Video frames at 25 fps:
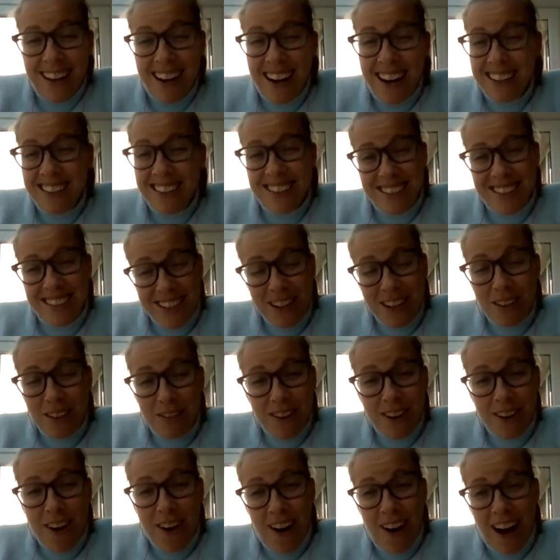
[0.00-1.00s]
And I still
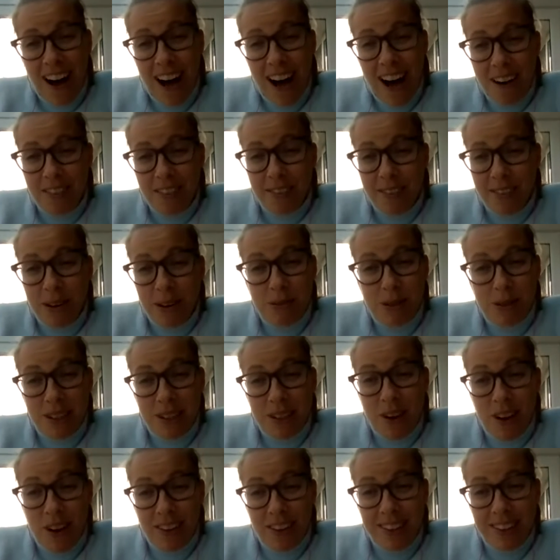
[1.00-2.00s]
forgot half of it when I
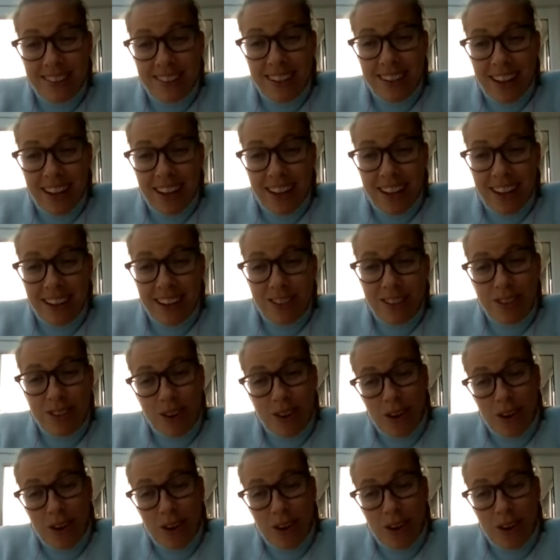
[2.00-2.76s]
got on the stage.